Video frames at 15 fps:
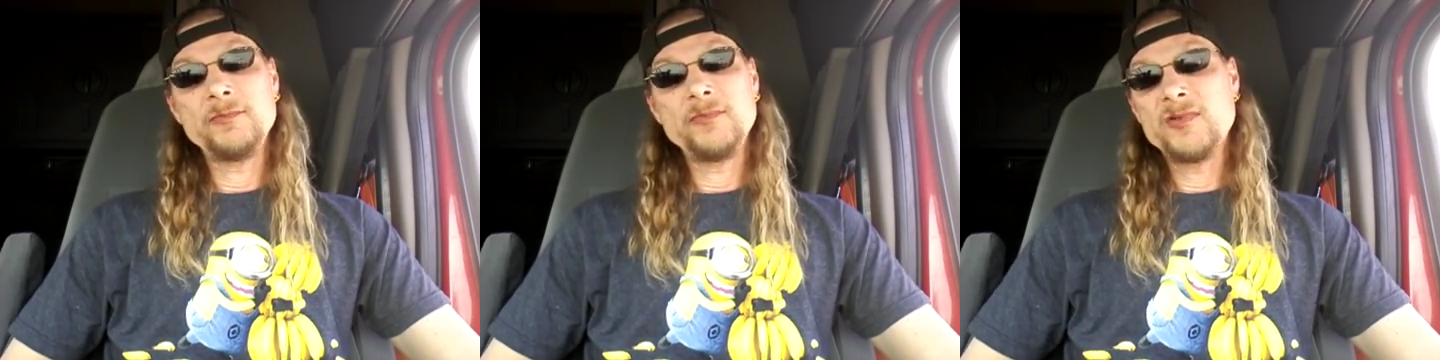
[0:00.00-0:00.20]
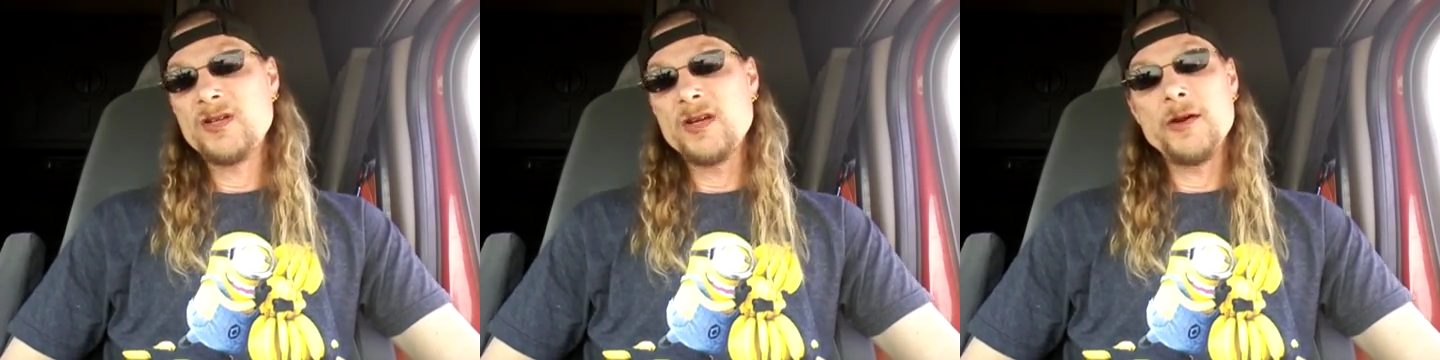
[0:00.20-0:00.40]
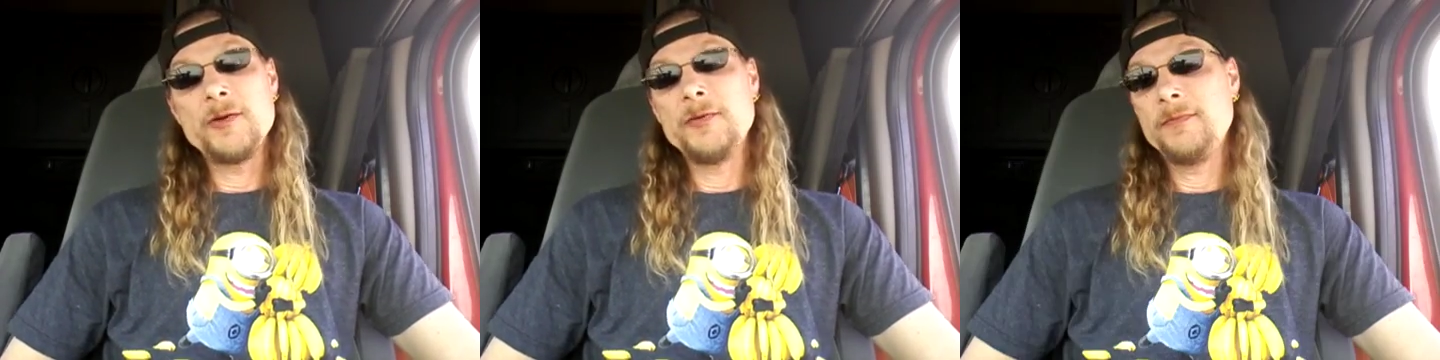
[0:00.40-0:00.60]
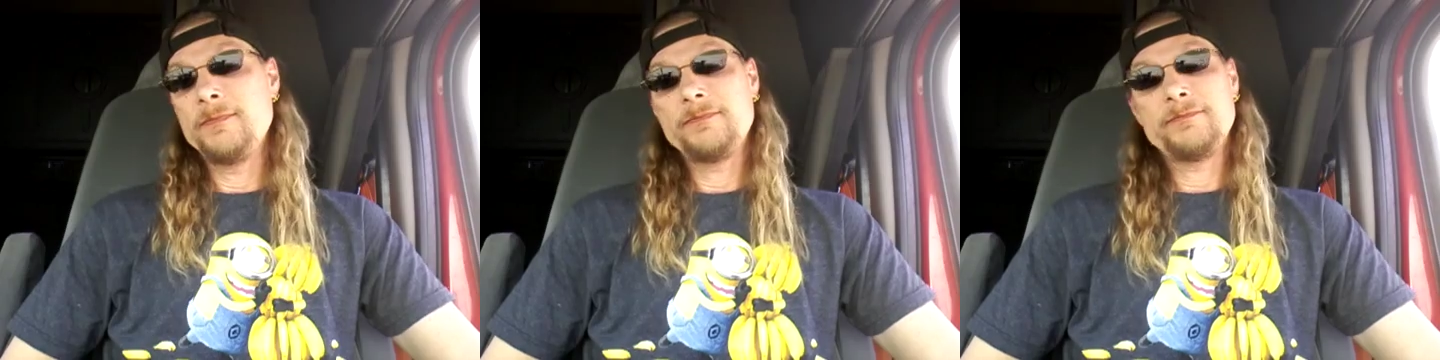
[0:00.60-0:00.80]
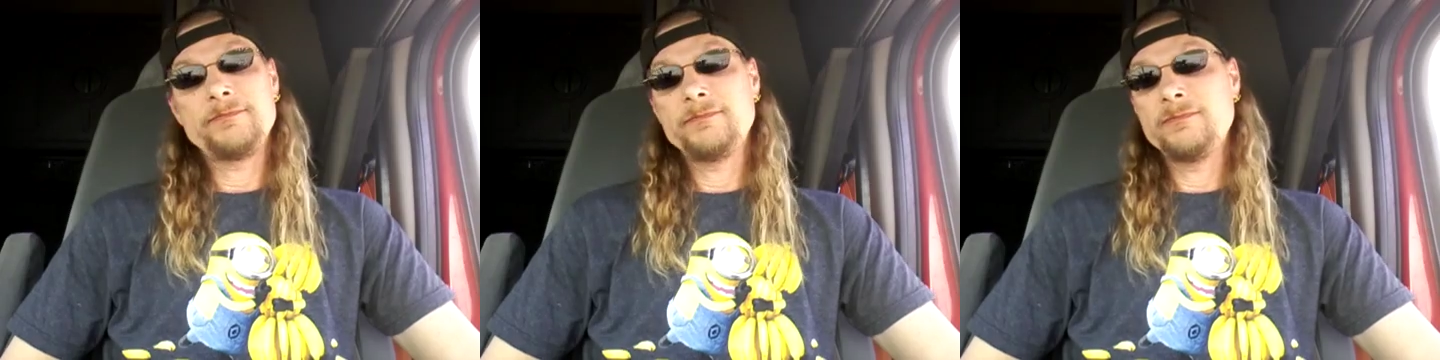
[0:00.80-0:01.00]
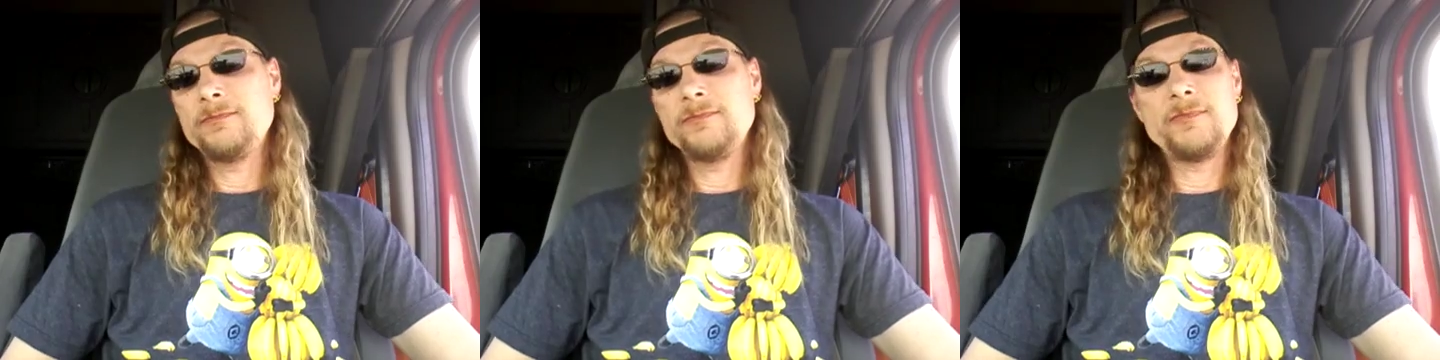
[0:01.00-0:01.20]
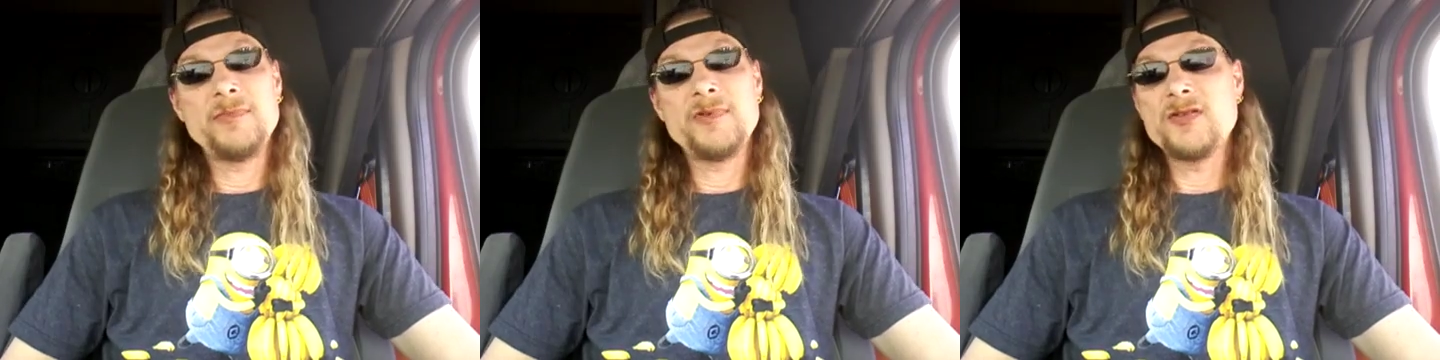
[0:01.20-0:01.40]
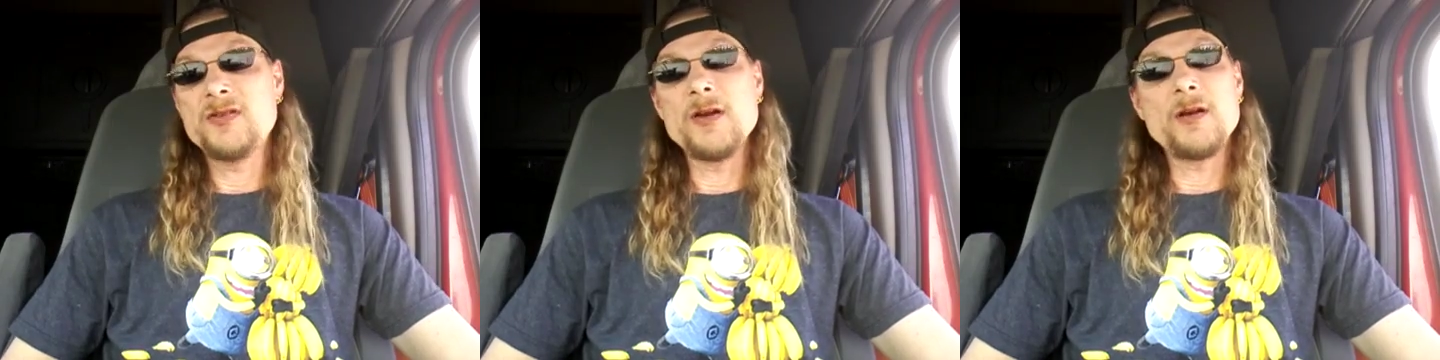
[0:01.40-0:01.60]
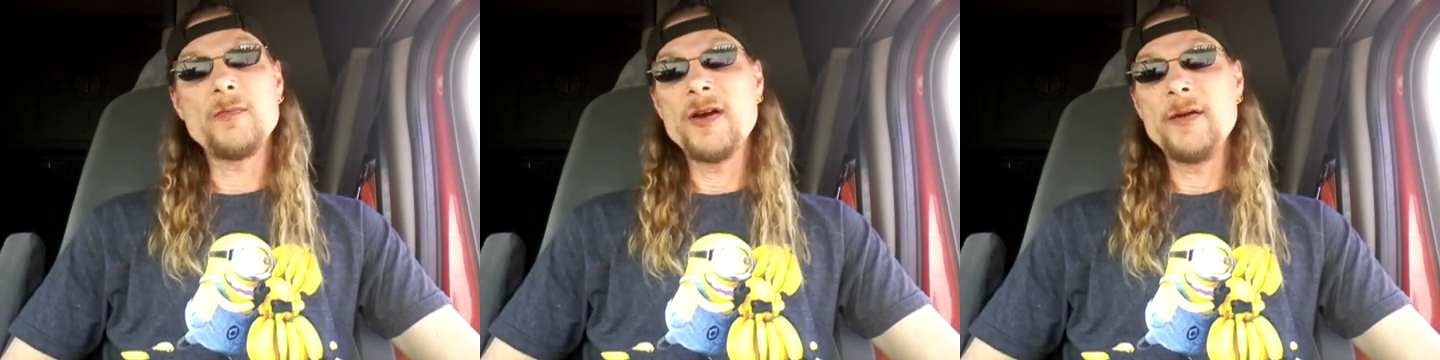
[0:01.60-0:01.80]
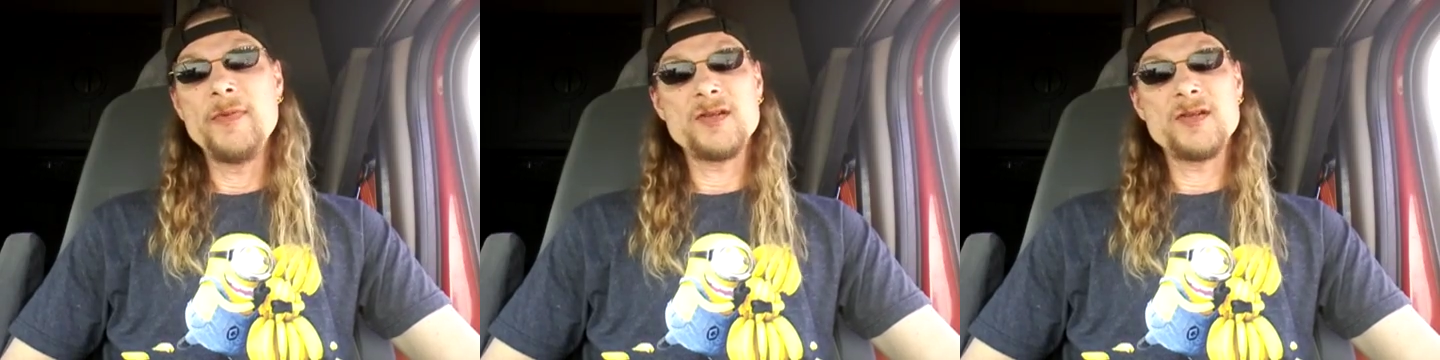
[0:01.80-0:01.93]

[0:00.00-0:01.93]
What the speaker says: It's none of my